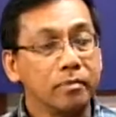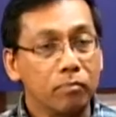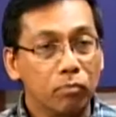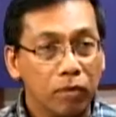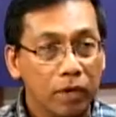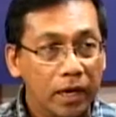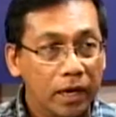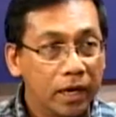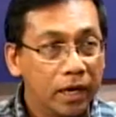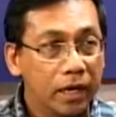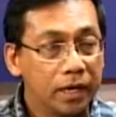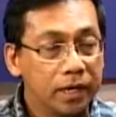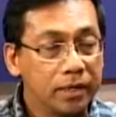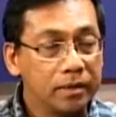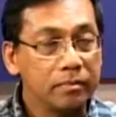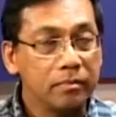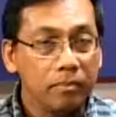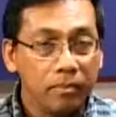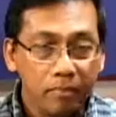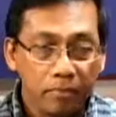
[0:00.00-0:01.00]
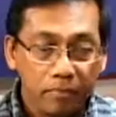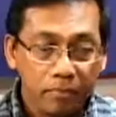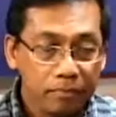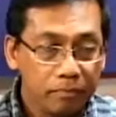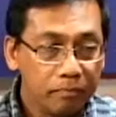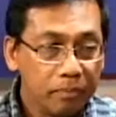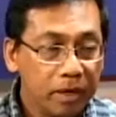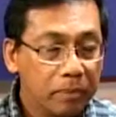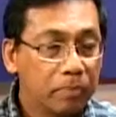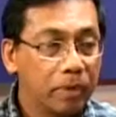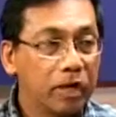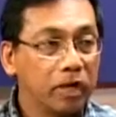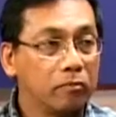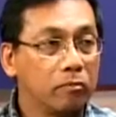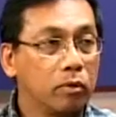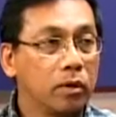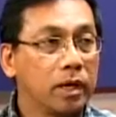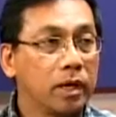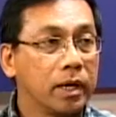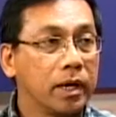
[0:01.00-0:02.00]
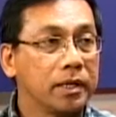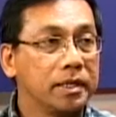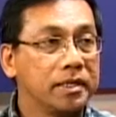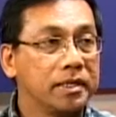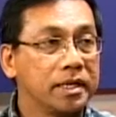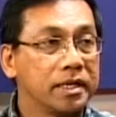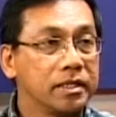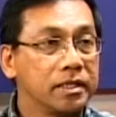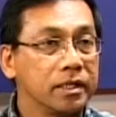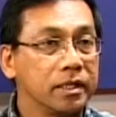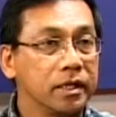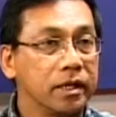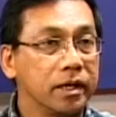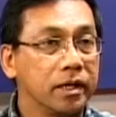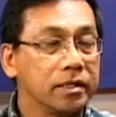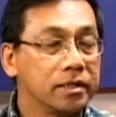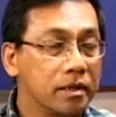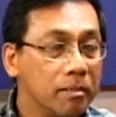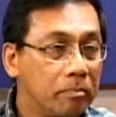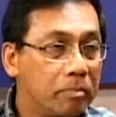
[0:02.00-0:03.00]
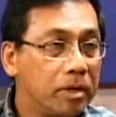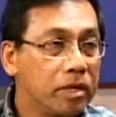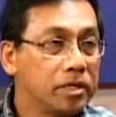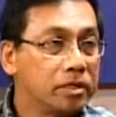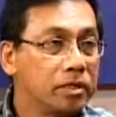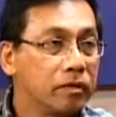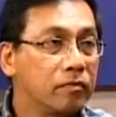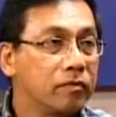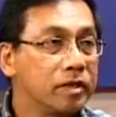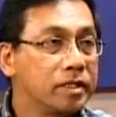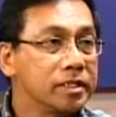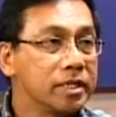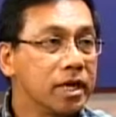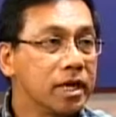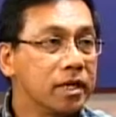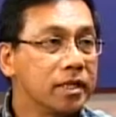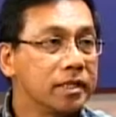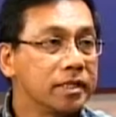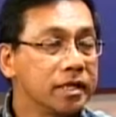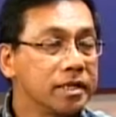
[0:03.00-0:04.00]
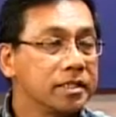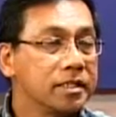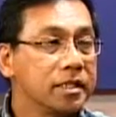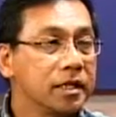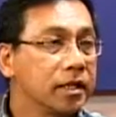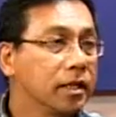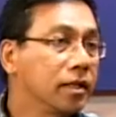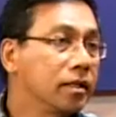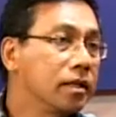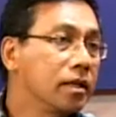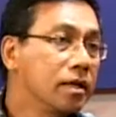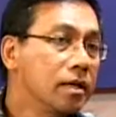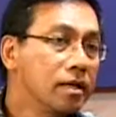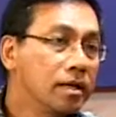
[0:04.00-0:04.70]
Bulacan, big part of Bulacan, intensity 8. Some parts of Rizal, intensity 8.